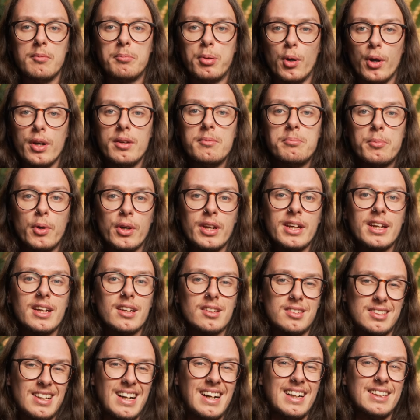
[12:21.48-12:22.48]
Putting money
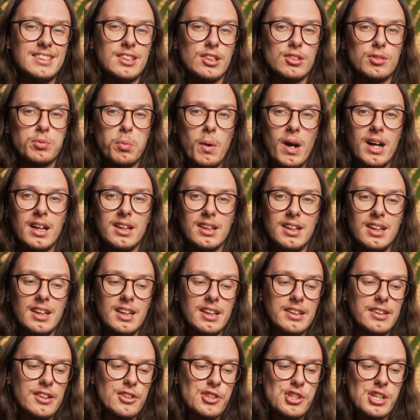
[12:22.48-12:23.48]
aside as well,
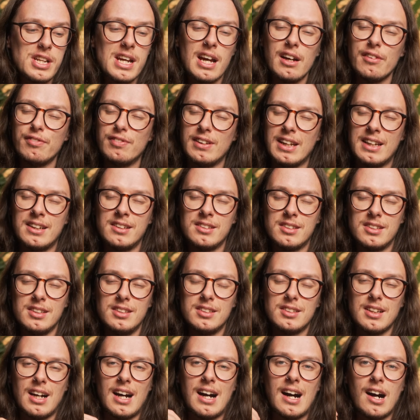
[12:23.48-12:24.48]
the GF
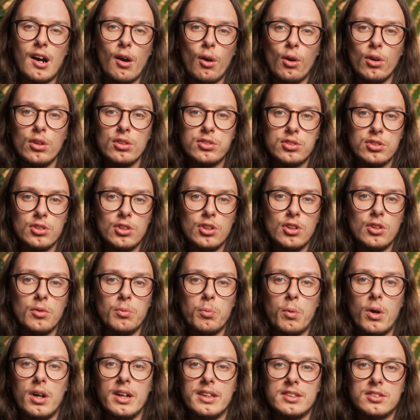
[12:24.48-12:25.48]
lenses are also
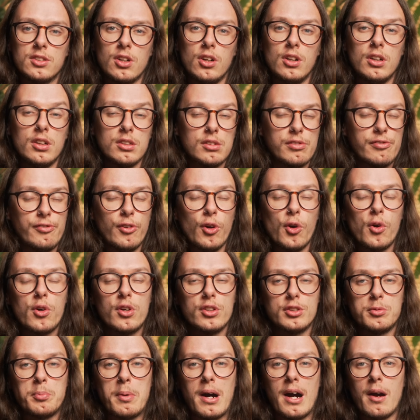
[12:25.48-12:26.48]
what is called
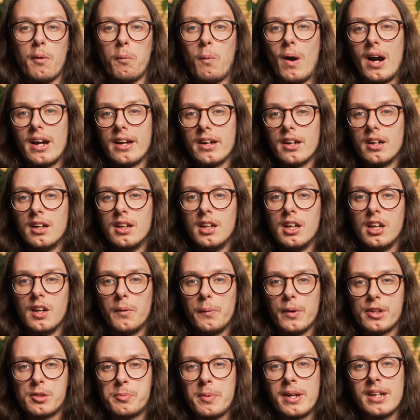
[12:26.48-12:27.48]
focus by wire,
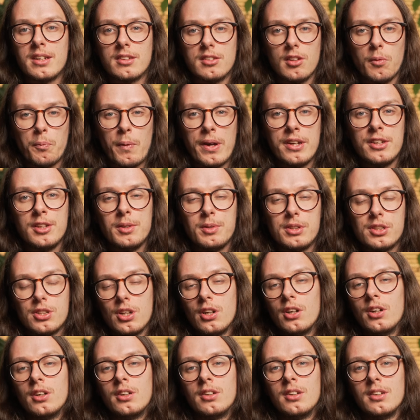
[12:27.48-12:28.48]
which means that when you
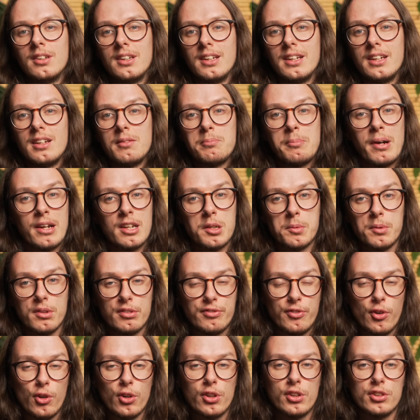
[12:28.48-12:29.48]
turn the manual
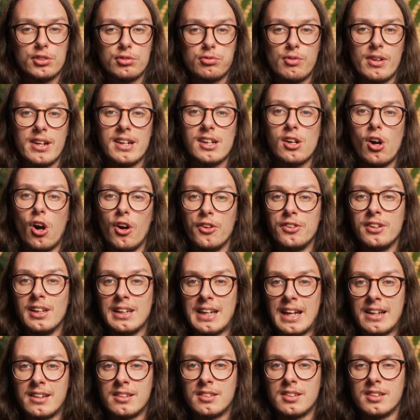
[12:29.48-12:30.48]
focus ring on the
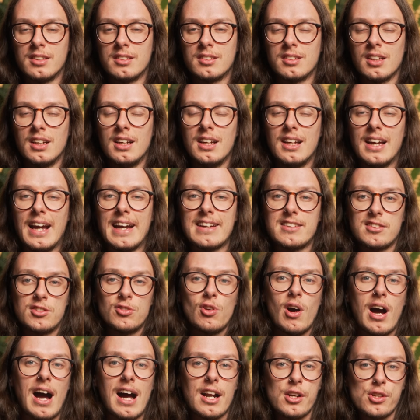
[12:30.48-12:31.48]
lenses, it's
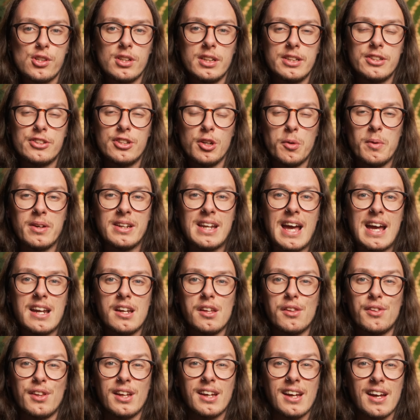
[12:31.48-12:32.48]
not actually doing
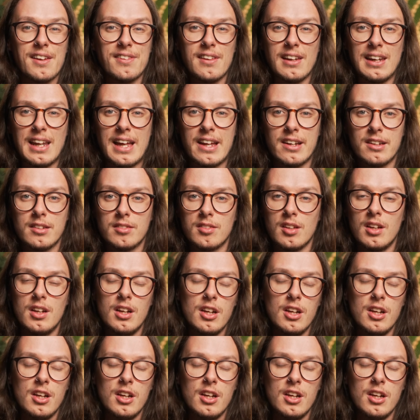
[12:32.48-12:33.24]
anything in the lens.